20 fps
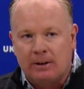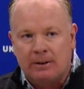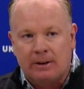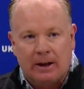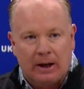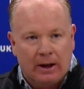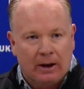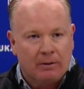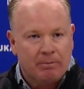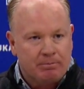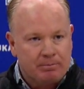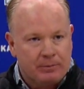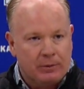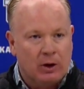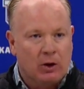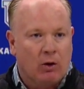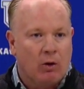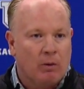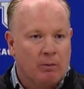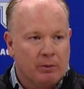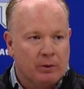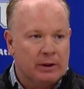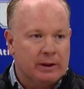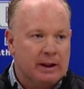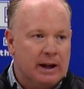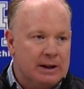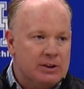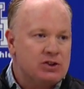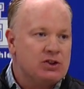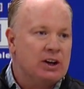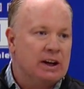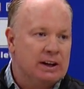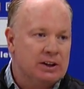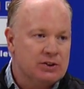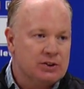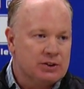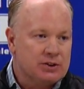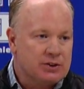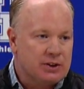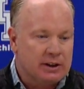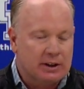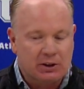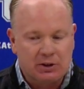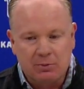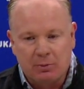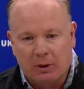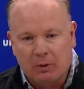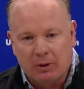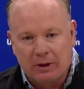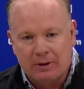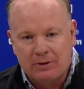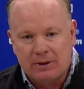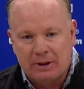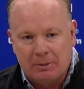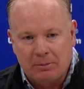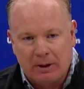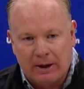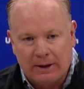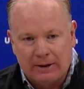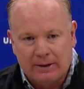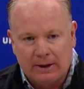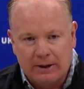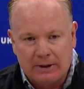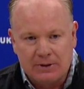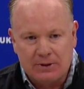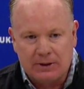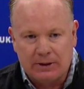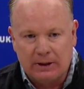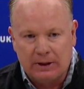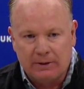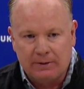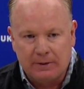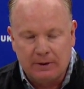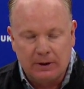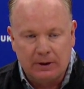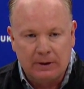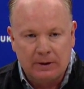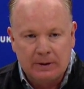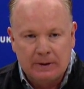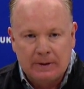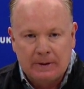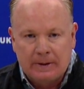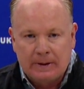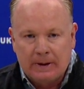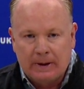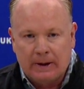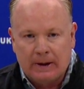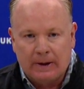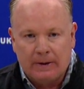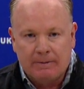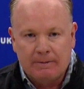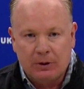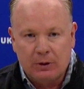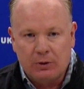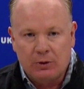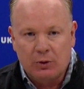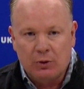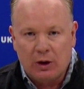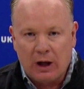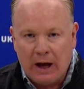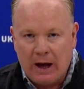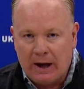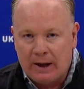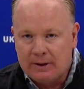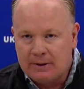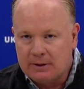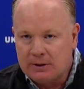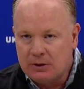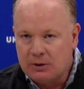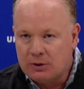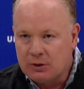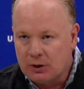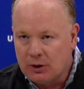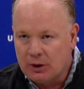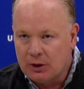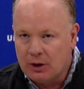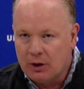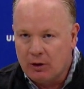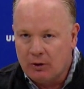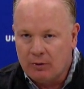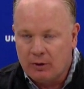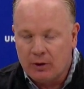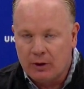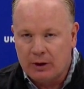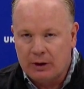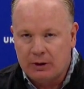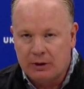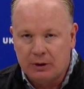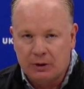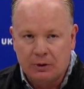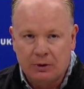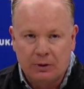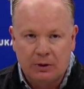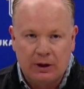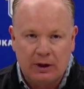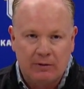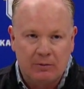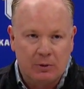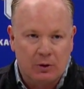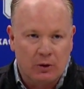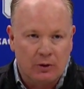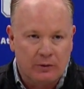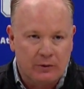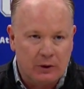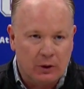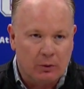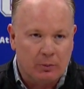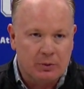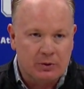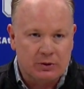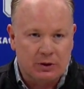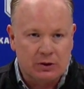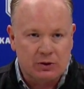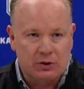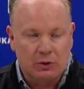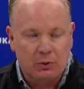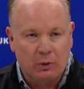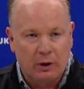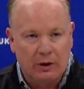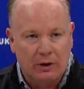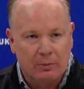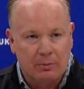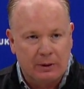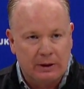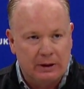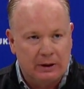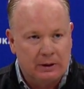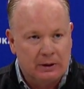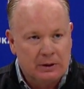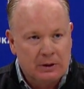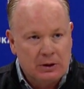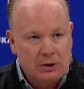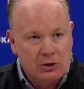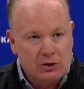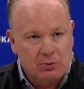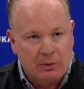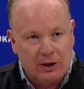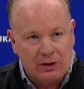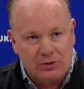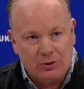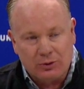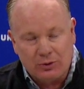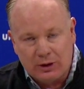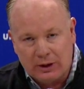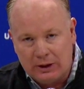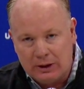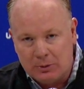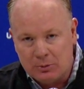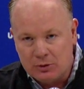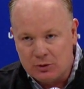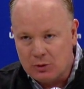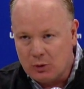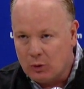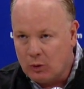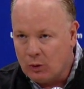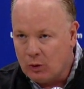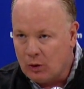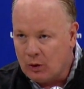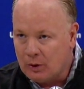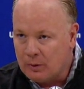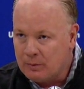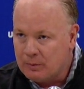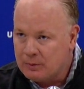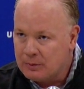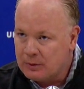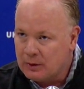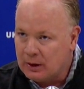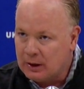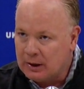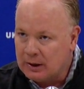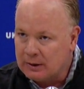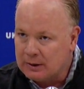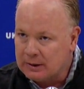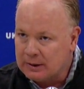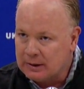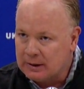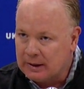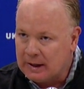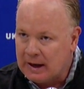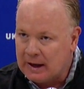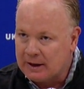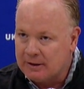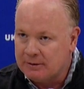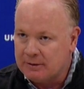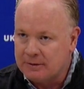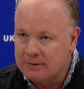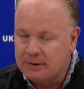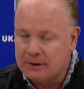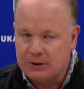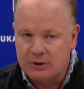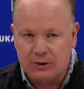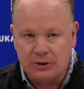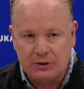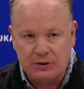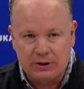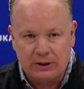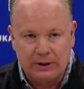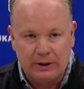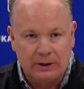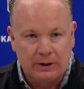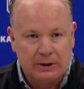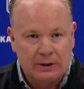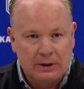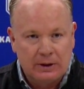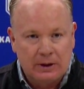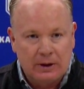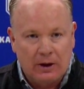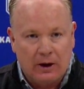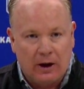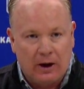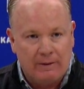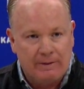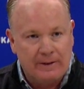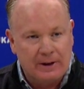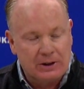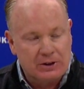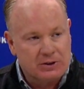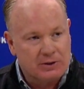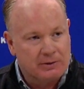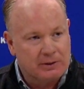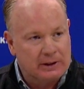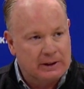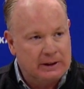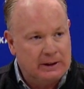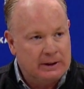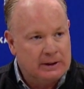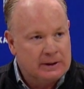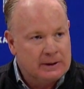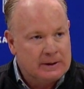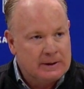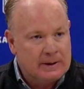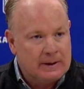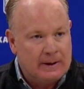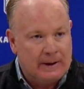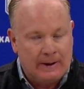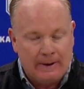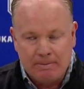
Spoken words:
and, you know, hopefully that changes things. But with a team like Tennessee, if you do not and you turn it over and you give them good field position, whether it be special teams or lack of efficiency offensively,